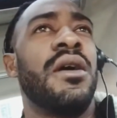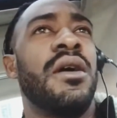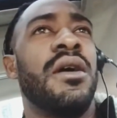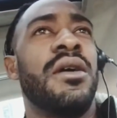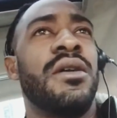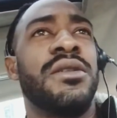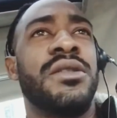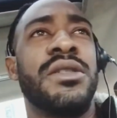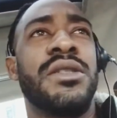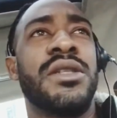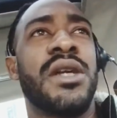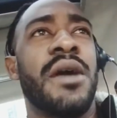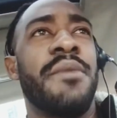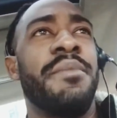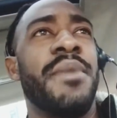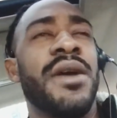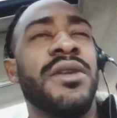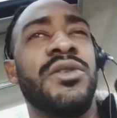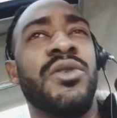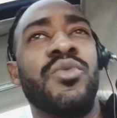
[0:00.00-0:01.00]
Just got
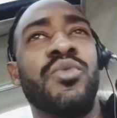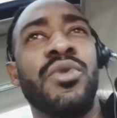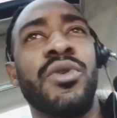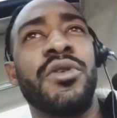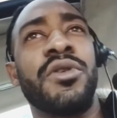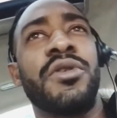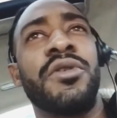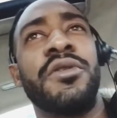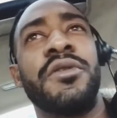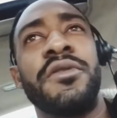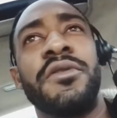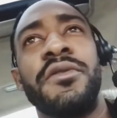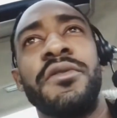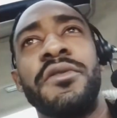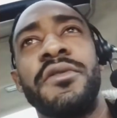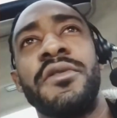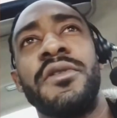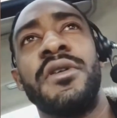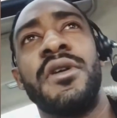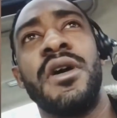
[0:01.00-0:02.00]
back to work
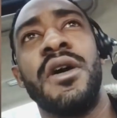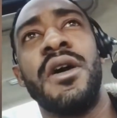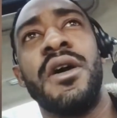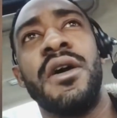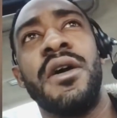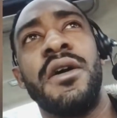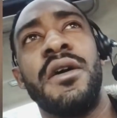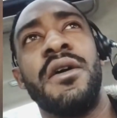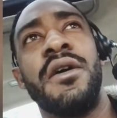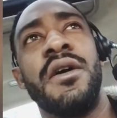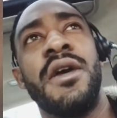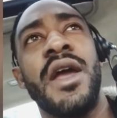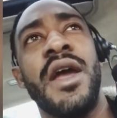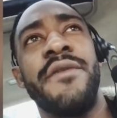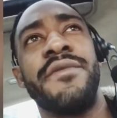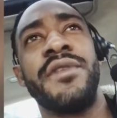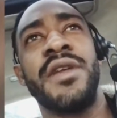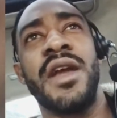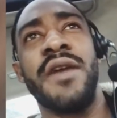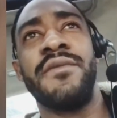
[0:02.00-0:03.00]

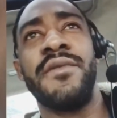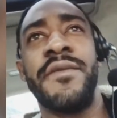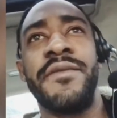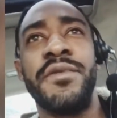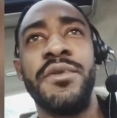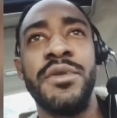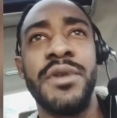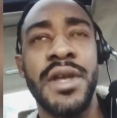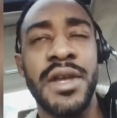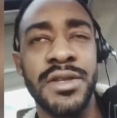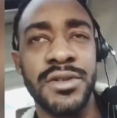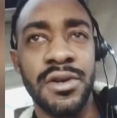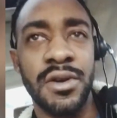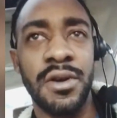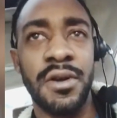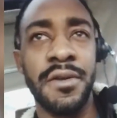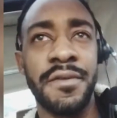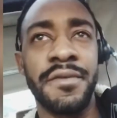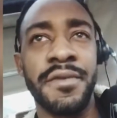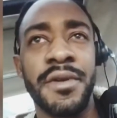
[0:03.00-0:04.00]
after having a few days
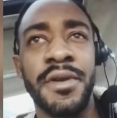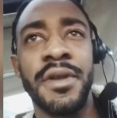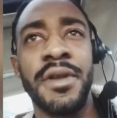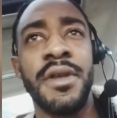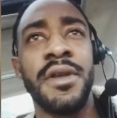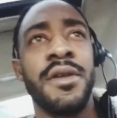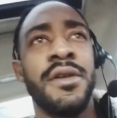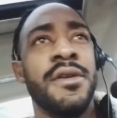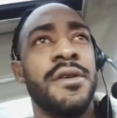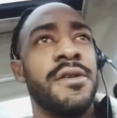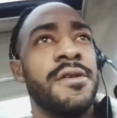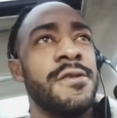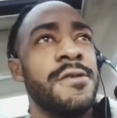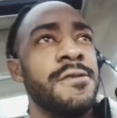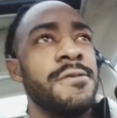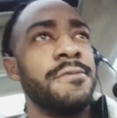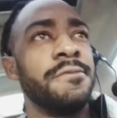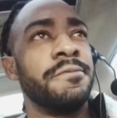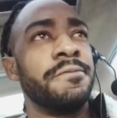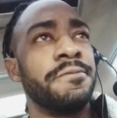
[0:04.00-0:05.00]
off.
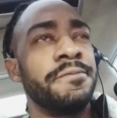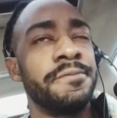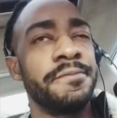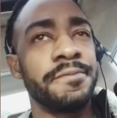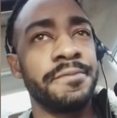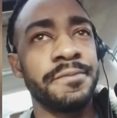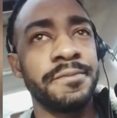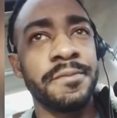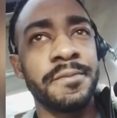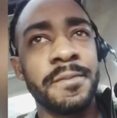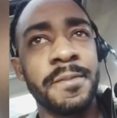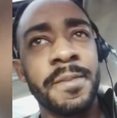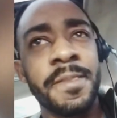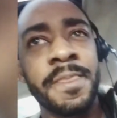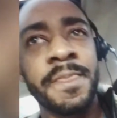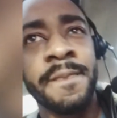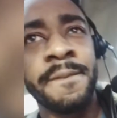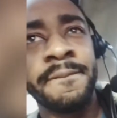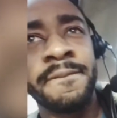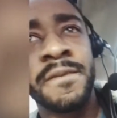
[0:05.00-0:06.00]
So
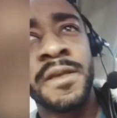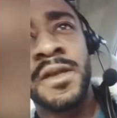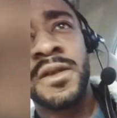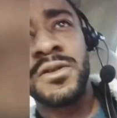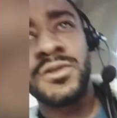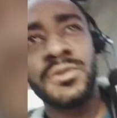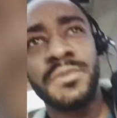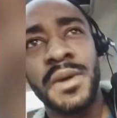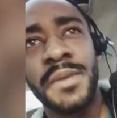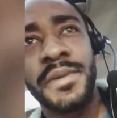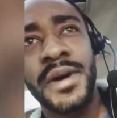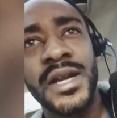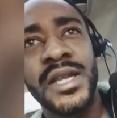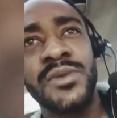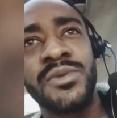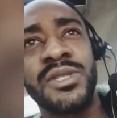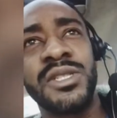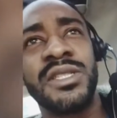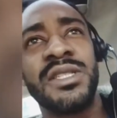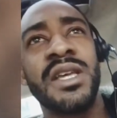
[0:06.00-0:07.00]
my body
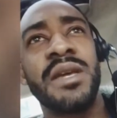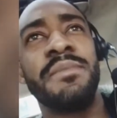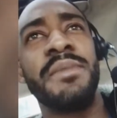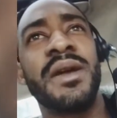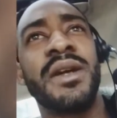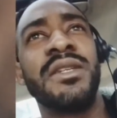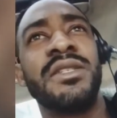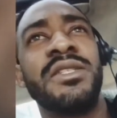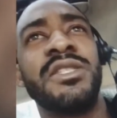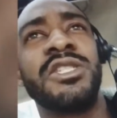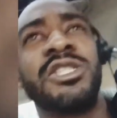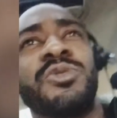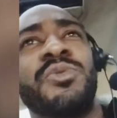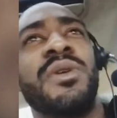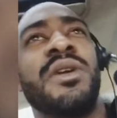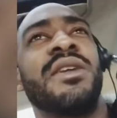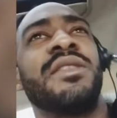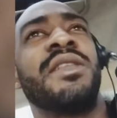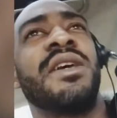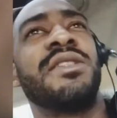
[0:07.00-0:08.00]
was just getting back into the
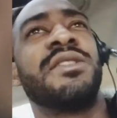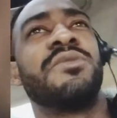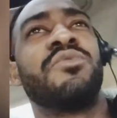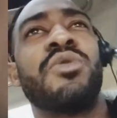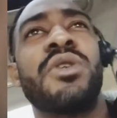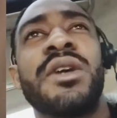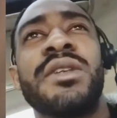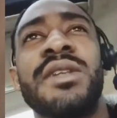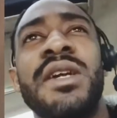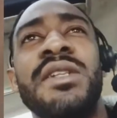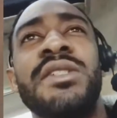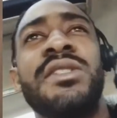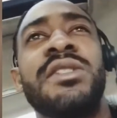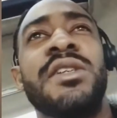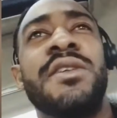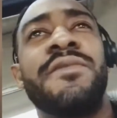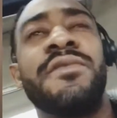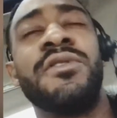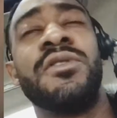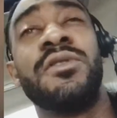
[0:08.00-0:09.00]
swing of things of working night
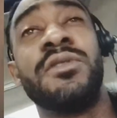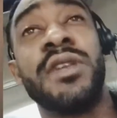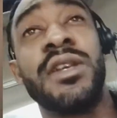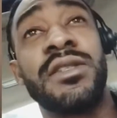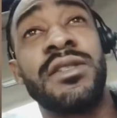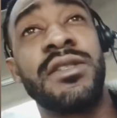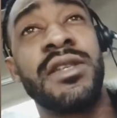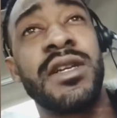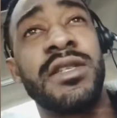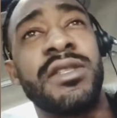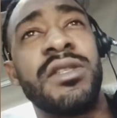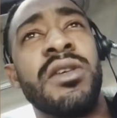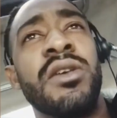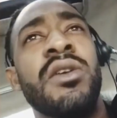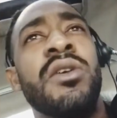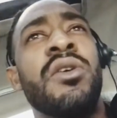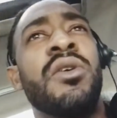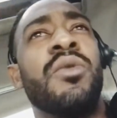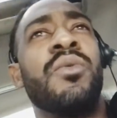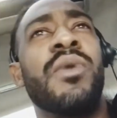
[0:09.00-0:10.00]
shift. That's
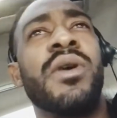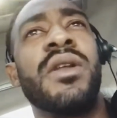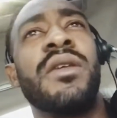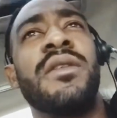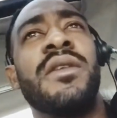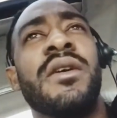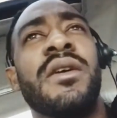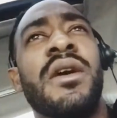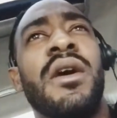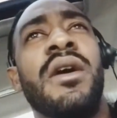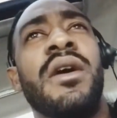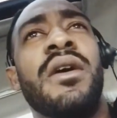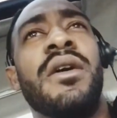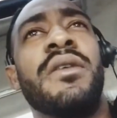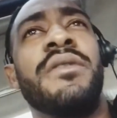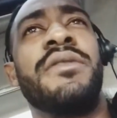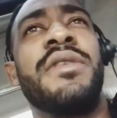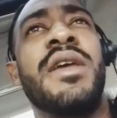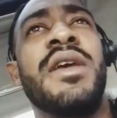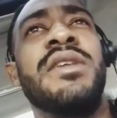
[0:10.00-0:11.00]
one of
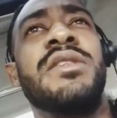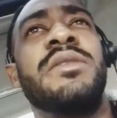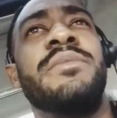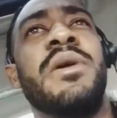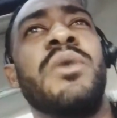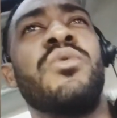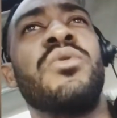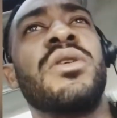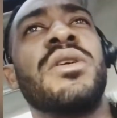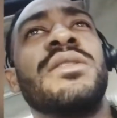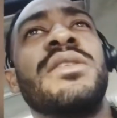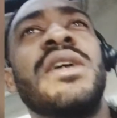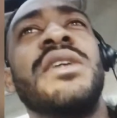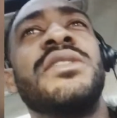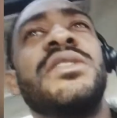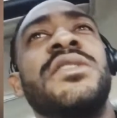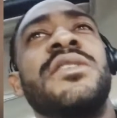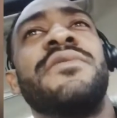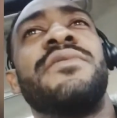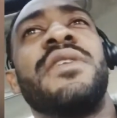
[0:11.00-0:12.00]
the things about working night
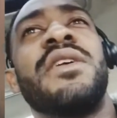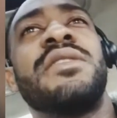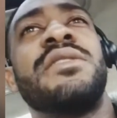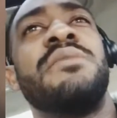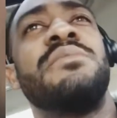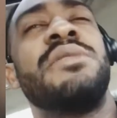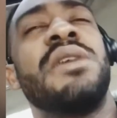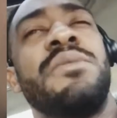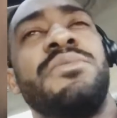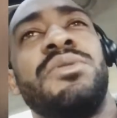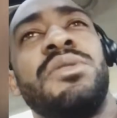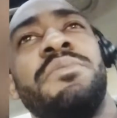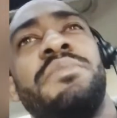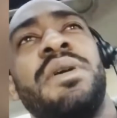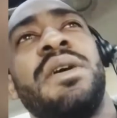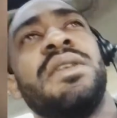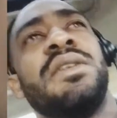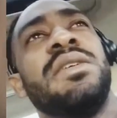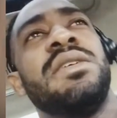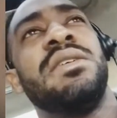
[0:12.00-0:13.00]
shift. Like sometimes your
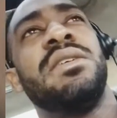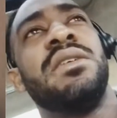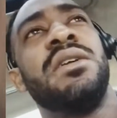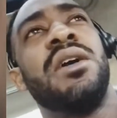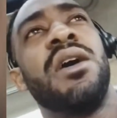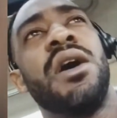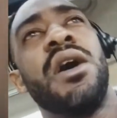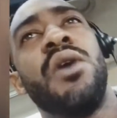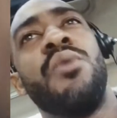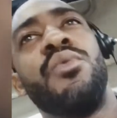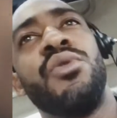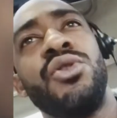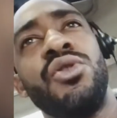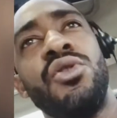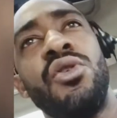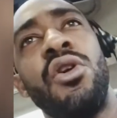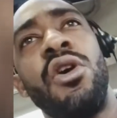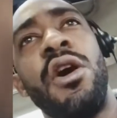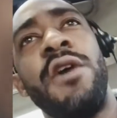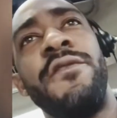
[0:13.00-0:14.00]
body, when
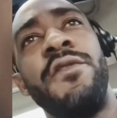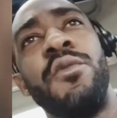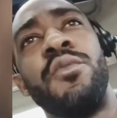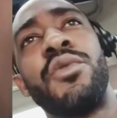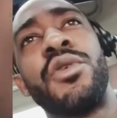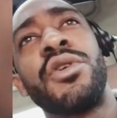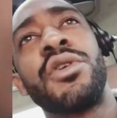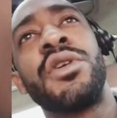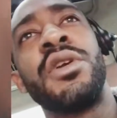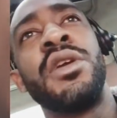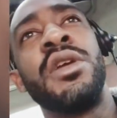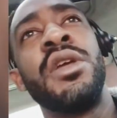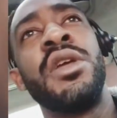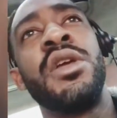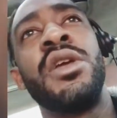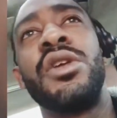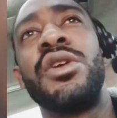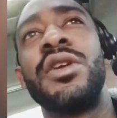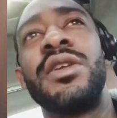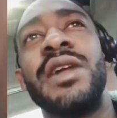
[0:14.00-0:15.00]
you're off of work,
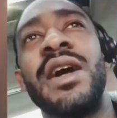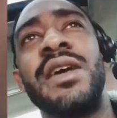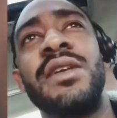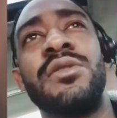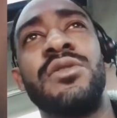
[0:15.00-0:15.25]
you're not